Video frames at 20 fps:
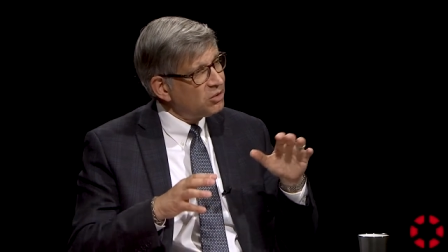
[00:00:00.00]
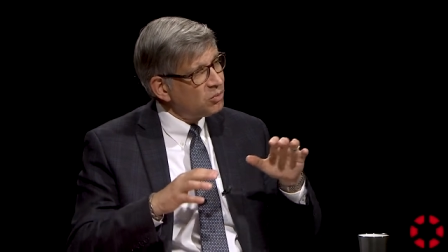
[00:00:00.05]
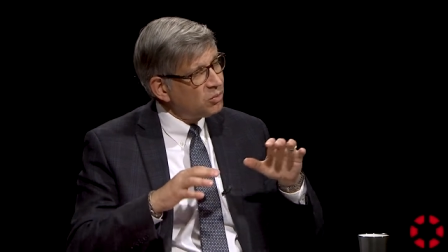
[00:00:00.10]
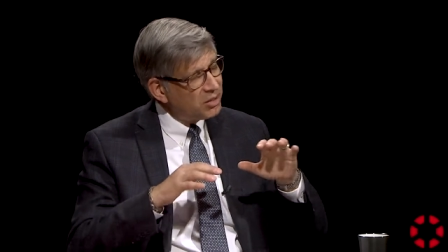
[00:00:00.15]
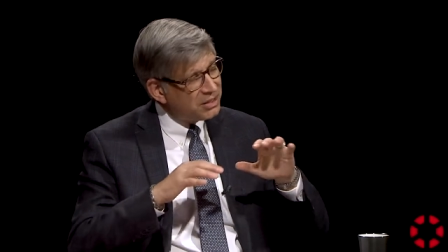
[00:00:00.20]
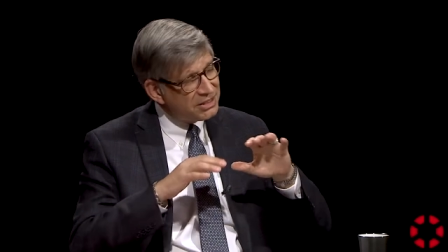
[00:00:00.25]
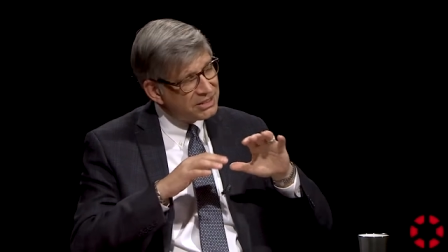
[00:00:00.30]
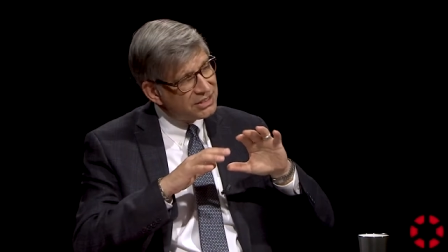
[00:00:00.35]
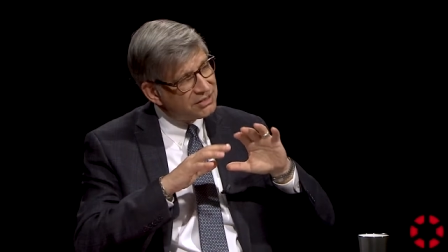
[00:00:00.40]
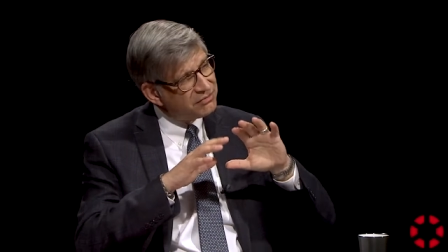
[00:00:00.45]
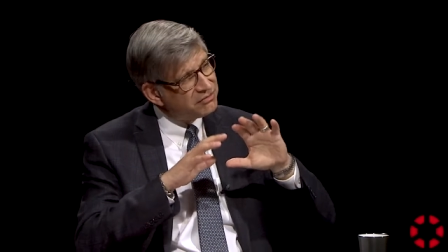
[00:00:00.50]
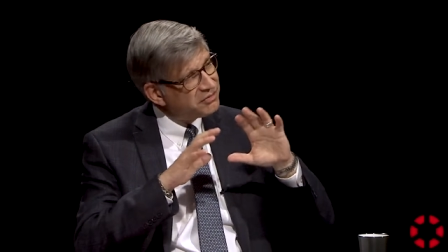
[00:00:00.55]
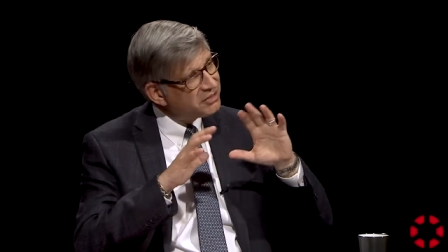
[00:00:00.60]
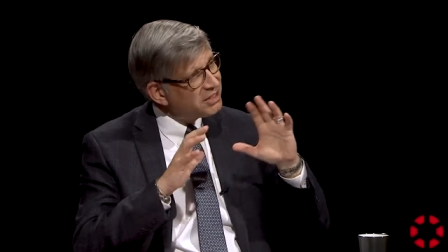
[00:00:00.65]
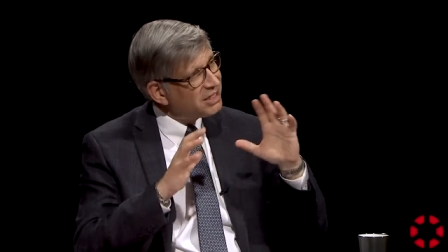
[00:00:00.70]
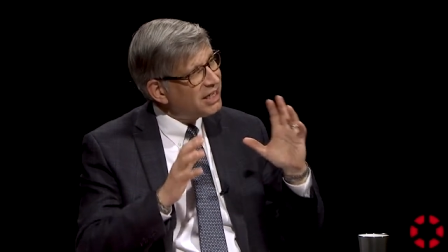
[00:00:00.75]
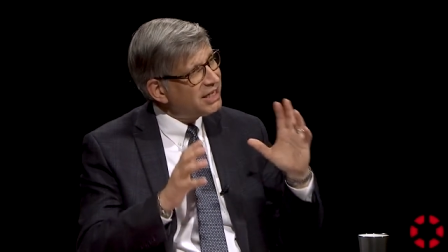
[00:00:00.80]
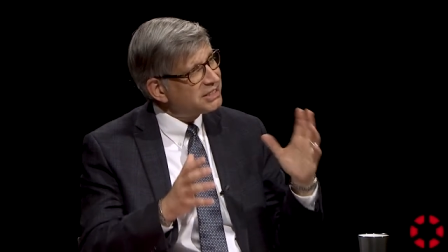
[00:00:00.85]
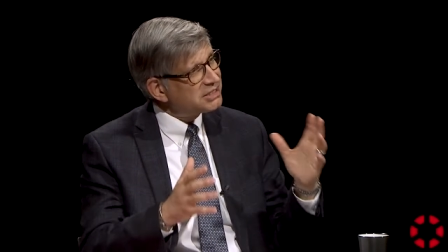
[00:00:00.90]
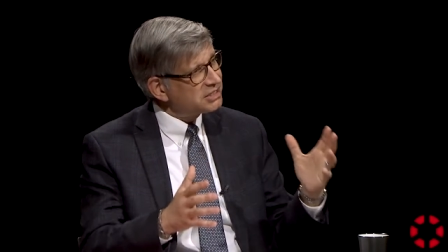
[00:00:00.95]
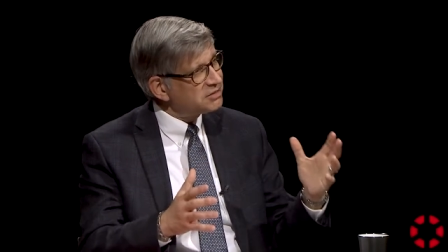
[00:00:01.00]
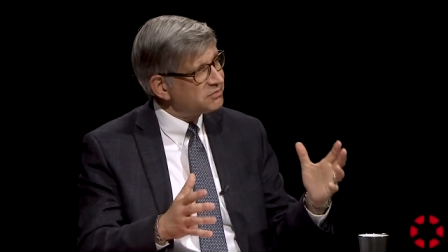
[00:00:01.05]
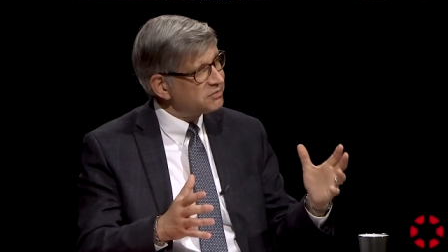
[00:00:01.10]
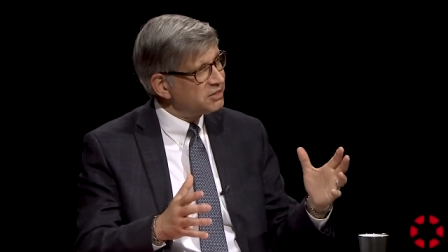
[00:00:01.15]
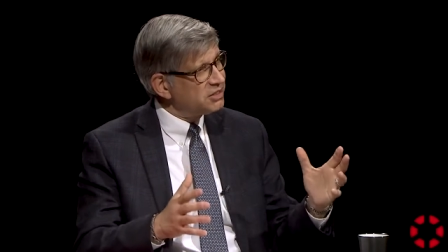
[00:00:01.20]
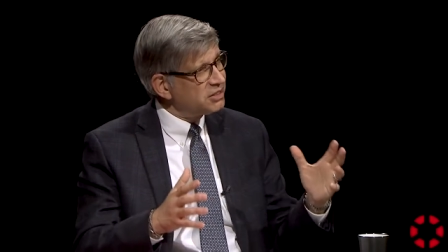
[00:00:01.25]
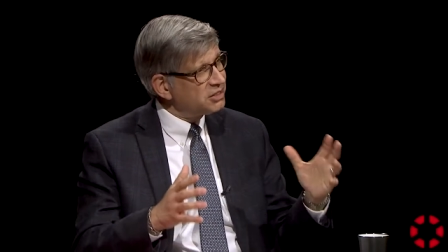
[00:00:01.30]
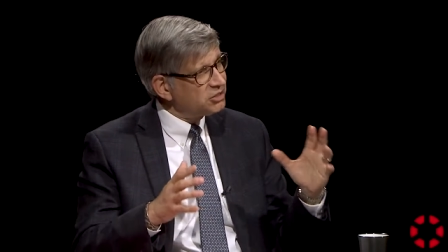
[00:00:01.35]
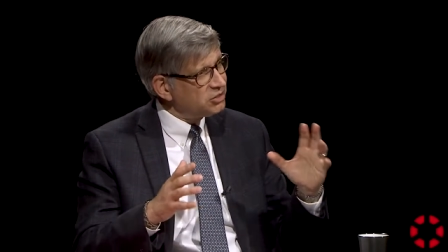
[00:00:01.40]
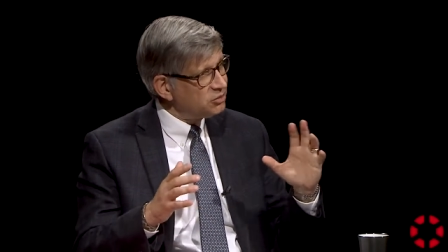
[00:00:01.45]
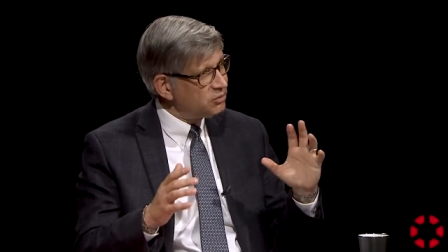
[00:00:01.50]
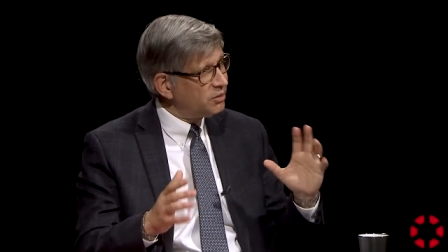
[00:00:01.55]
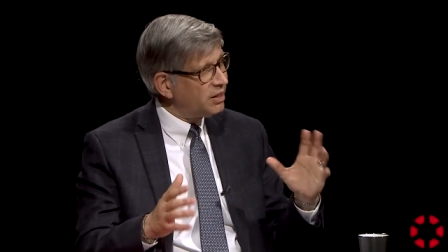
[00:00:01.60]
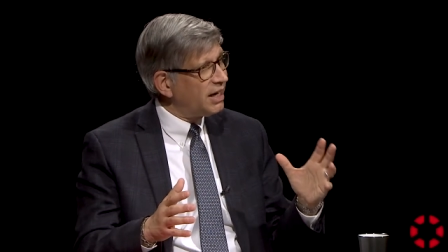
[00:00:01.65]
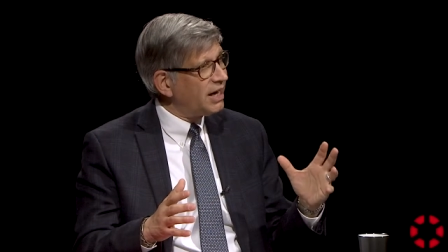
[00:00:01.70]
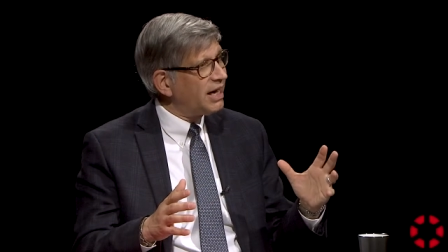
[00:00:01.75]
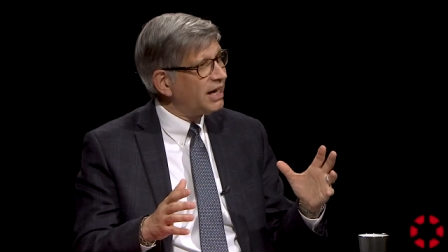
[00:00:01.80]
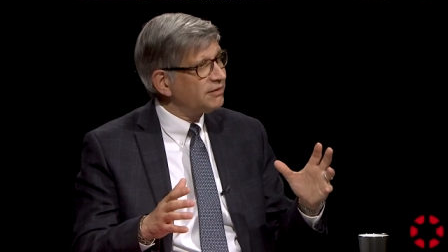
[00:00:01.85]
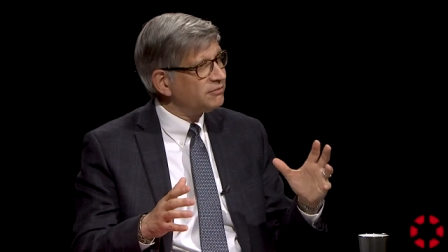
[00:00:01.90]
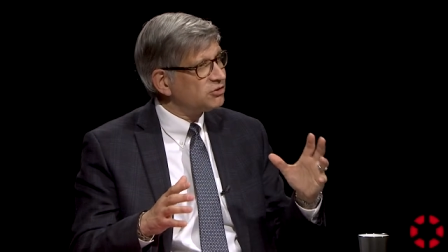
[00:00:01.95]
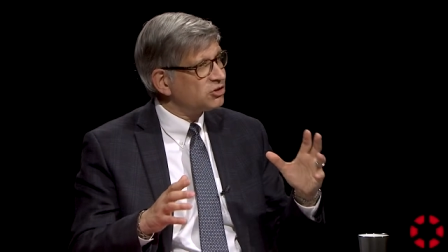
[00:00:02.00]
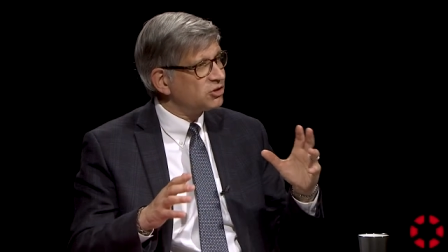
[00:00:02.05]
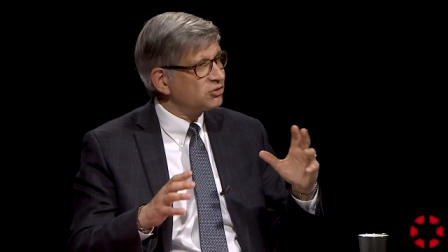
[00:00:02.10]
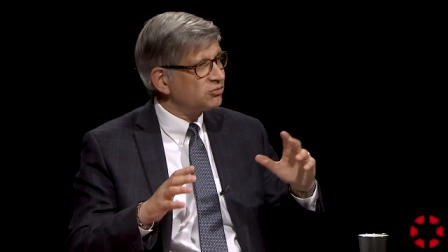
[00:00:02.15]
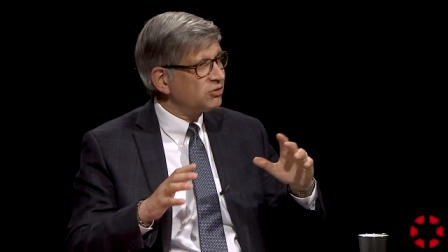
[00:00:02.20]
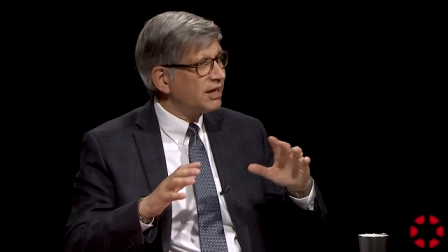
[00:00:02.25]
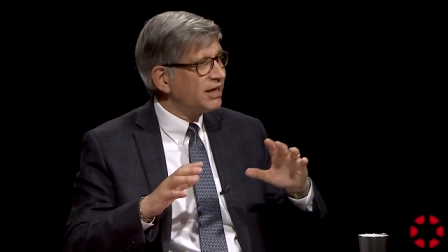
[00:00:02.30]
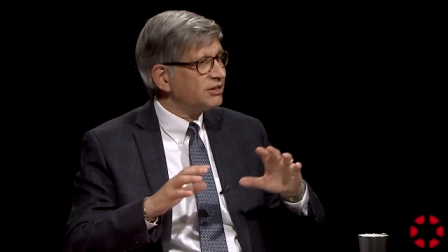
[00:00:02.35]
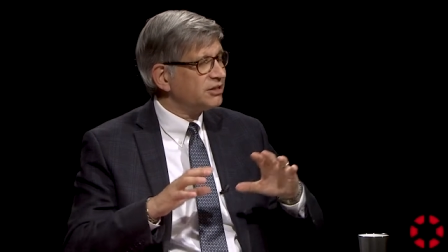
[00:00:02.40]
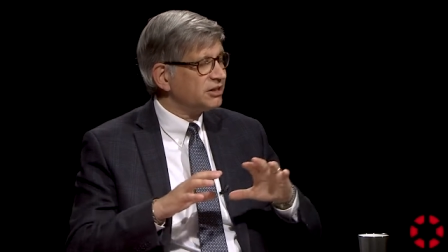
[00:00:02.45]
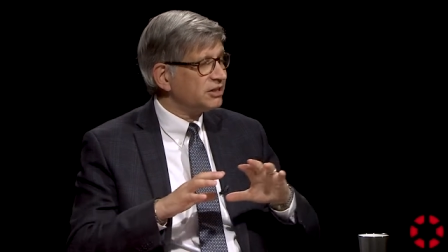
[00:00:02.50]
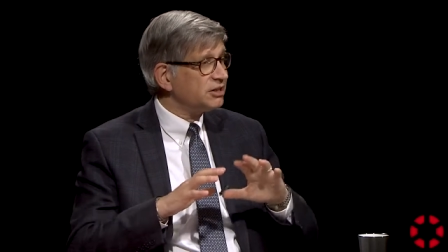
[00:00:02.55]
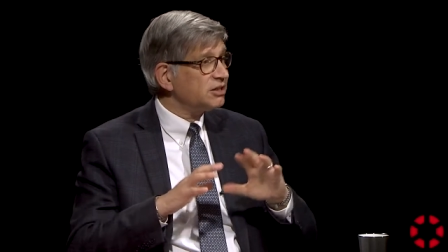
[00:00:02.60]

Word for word: What is the philosophy that you have surrounding